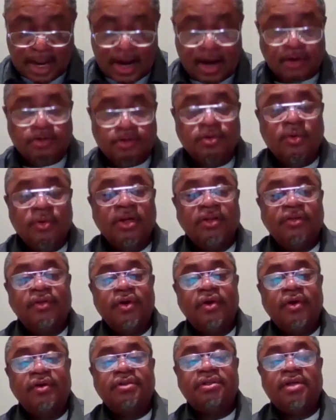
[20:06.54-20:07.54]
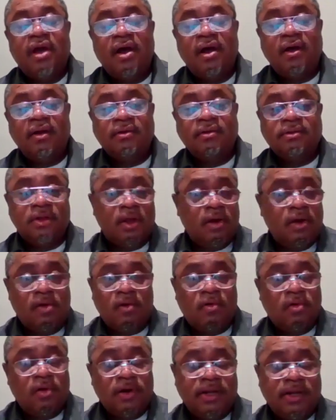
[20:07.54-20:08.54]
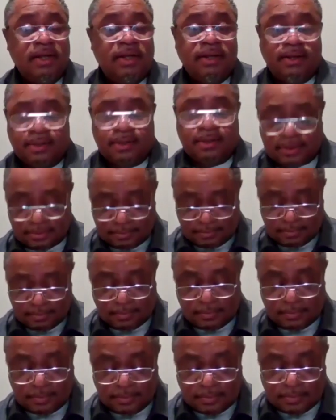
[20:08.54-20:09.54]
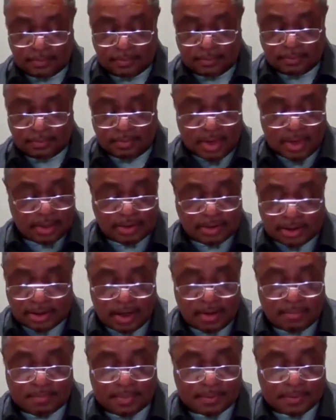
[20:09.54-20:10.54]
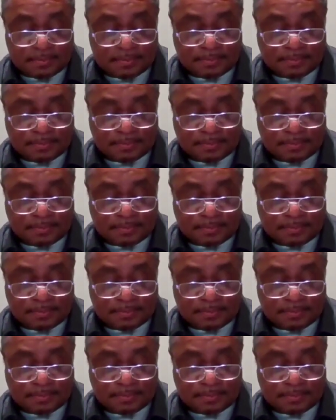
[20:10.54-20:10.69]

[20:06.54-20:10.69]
our 23rd Psalm, the Lord is my shepherd.